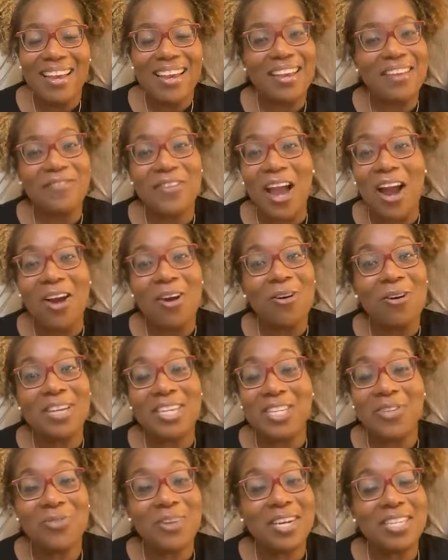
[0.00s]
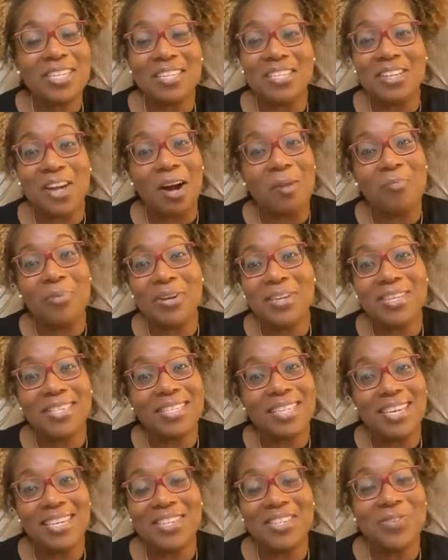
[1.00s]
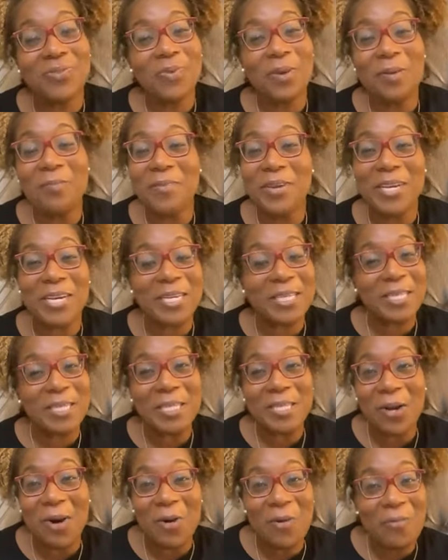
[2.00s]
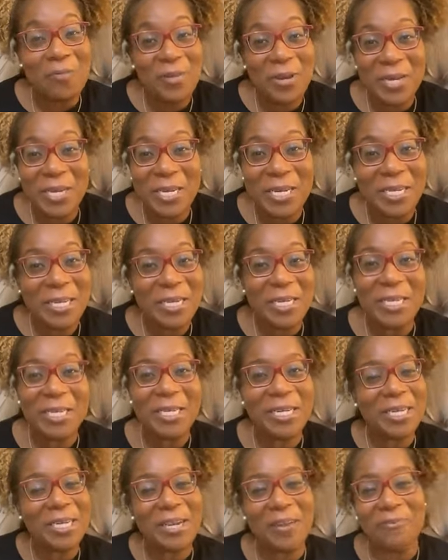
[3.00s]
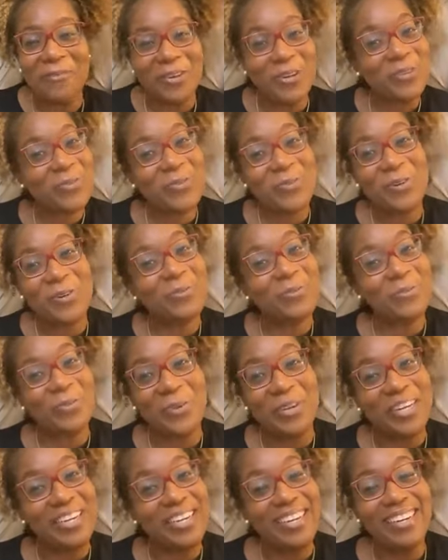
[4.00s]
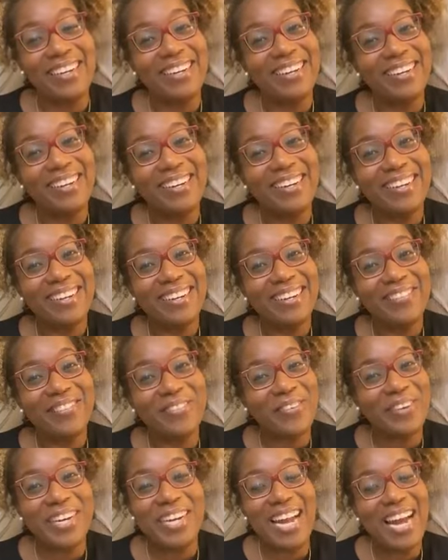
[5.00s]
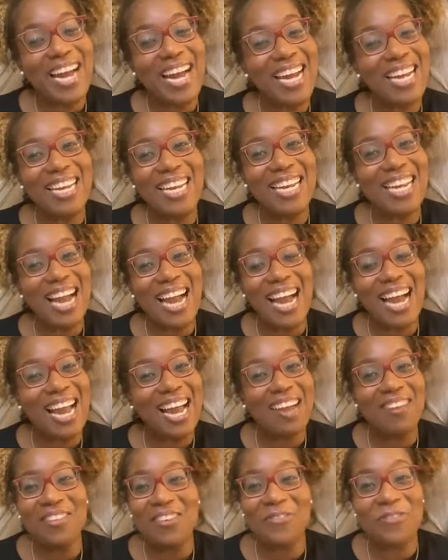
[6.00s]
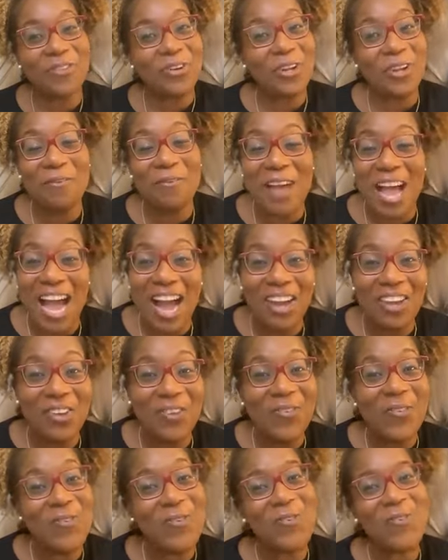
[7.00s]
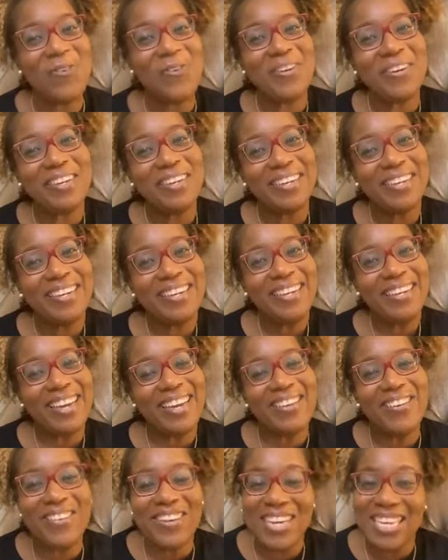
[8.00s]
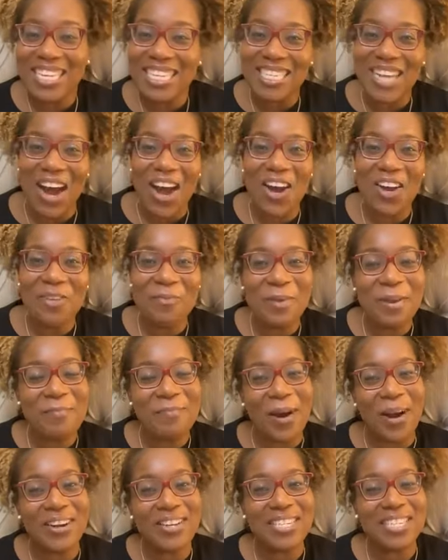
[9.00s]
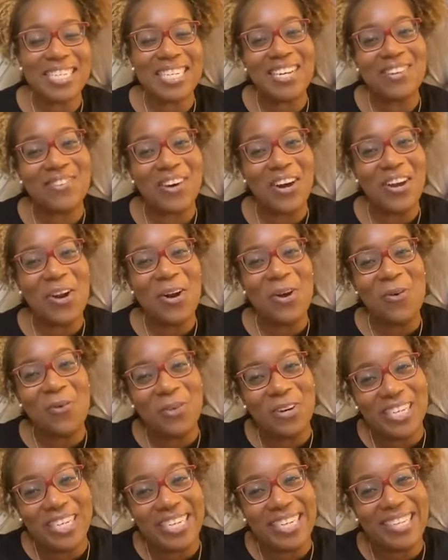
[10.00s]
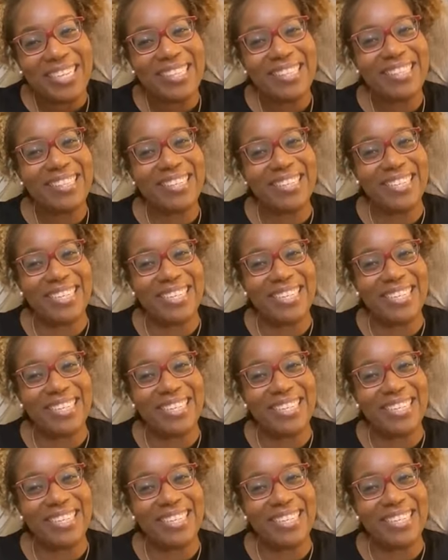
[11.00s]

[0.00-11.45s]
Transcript: And if y'all interested, start booking sessions with me because it's open. The first one free. $3.99 with full of value. And you get to talk to me personally, one-on-one.